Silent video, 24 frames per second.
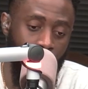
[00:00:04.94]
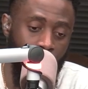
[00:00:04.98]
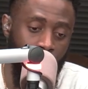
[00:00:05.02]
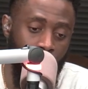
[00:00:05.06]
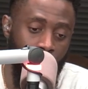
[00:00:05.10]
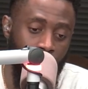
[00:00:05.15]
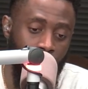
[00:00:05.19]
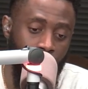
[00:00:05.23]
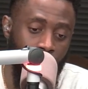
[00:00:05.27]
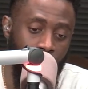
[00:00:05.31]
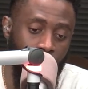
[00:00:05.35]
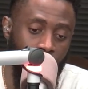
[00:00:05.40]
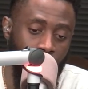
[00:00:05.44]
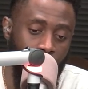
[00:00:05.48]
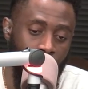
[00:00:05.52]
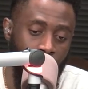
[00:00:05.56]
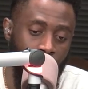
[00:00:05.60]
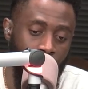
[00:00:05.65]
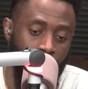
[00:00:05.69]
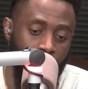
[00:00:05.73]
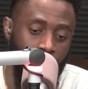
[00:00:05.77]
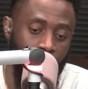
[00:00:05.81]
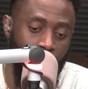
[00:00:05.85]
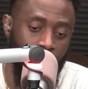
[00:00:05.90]

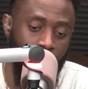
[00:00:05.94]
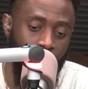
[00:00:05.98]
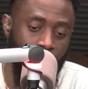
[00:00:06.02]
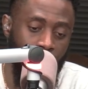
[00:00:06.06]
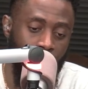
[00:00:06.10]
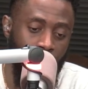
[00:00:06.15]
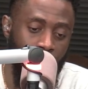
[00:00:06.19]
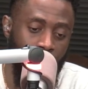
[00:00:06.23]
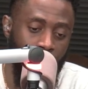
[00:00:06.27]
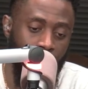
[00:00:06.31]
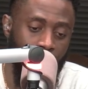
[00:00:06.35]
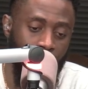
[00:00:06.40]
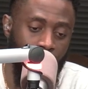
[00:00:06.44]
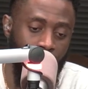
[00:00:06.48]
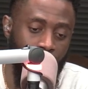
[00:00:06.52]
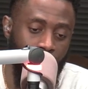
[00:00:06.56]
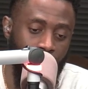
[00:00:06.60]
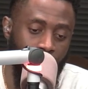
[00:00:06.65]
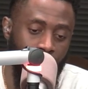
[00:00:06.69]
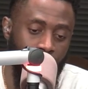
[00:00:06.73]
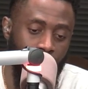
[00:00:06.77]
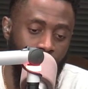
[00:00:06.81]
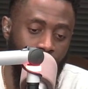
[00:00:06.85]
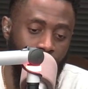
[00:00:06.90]

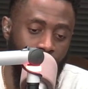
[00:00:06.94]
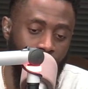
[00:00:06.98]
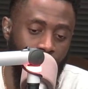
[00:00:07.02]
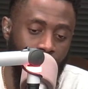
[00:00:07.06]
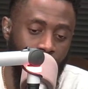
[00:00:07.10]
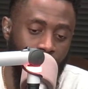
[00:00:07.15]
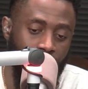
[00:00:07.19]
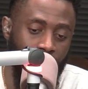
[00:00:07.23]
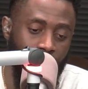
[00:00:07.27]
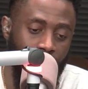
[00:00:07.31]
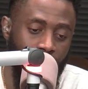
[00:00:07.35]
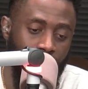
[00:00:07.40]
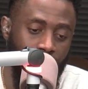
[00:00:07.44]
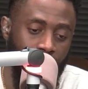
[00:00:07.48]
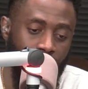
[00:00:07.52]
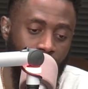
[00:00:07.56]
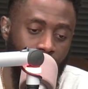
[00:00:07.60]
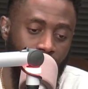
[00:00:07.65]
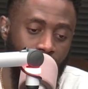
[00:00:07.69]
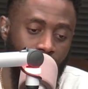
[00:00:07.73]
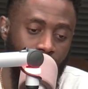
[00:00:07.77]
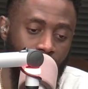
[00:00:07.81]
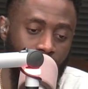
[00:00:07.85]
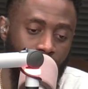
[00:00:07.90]

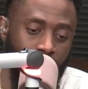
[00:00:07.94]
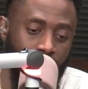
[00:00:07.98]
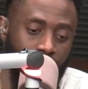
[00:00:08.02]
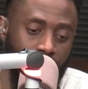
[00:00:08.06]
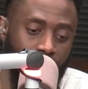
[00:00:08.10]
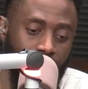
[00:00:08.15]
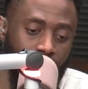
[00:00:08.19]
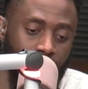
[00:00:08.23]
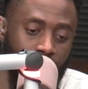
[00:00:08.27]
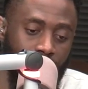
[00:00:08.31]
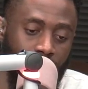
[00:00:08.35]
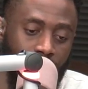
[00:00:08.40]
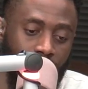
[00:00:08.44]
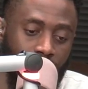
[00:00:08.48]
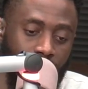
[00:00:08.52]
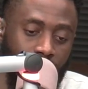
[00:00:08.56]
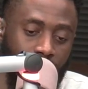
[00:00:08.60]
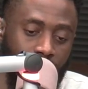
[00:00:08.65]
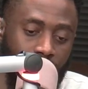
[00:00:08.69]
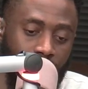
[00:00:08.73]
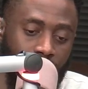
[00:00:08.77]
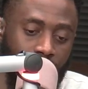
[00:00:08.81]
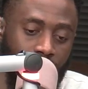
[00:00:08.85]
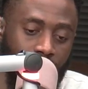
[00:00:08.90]

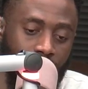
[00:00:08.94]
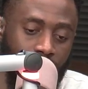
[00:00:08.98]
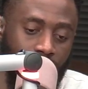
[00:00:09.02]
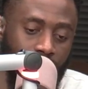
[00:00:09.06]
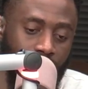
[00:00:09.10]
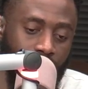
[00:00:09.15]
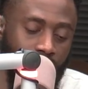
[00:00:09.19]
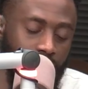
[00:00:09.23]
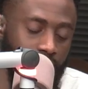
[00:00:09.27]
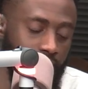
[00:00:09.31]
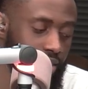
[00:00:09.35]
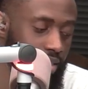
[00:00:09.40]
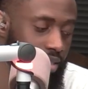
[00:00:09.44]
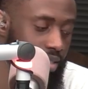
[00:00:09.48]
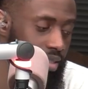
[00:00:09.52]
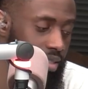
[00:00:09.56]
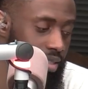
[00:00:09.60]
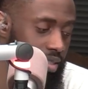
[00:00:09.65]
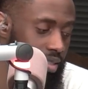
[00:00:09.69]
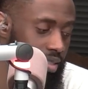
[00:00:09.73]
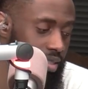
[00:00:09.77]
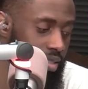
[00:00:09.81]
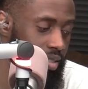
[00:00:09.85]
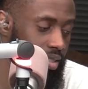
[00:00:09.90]

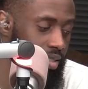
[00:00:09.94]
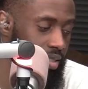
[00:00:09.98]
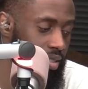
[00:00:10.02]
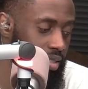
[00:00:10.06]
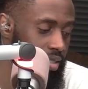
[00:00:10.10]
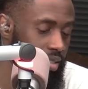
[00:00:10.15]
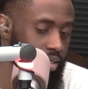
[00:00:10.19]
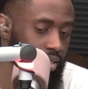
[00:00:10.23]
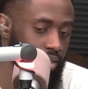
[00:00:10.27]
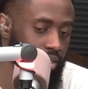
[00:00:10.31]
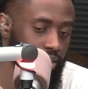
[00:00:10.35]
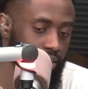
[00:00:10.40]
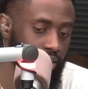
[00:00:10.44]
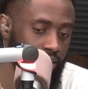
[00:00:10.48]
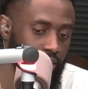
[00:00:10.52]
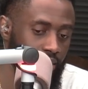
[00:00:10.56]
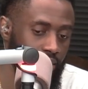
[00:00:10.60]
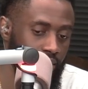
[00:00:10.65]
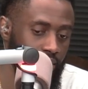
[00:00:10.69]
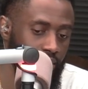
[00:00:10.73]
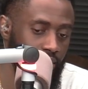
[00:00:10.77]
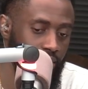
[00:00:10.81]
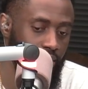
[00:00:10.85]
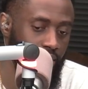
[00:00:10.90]

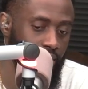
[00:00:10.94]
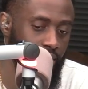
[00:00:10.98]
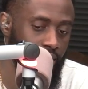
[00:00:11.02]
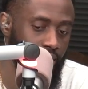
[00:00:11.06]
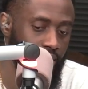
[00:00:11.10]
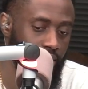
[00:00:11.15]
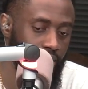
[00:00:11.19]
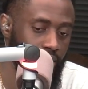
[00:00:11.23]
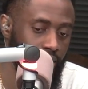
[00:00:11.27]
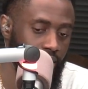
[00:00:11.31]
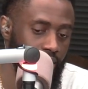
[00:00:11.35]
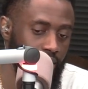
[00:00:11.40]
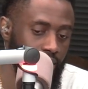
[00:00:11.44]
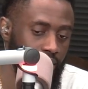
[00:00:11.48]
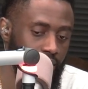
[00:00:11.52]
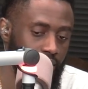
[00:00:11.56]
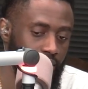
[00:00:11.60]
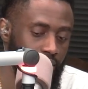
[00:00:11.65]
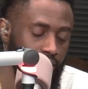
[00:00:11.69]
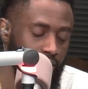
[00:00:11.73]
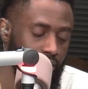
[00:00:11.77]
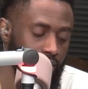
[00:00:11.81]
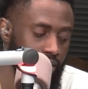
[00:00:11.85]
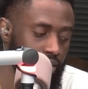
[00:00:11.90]

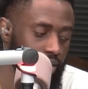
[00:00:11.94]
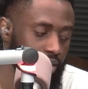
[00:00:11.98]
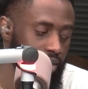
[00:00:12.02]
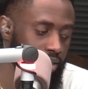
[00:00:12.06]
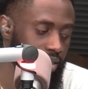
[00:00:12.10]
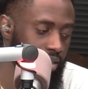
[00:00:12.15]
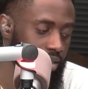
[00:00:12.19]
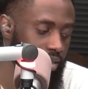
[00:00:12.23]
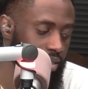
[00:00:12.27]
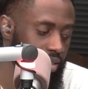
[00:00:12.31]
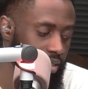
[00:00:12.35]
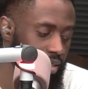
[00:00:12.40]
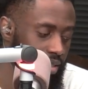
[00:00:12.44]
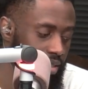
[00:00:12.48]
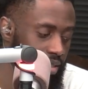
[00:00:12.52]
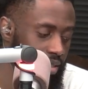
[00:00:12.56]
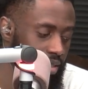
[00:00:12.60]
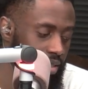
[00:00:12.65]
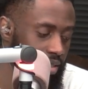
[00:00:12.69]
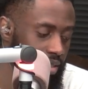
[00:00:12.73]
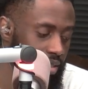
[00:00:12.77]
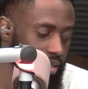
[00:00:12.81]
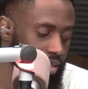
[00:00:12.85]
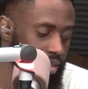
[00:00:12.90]
[no speech]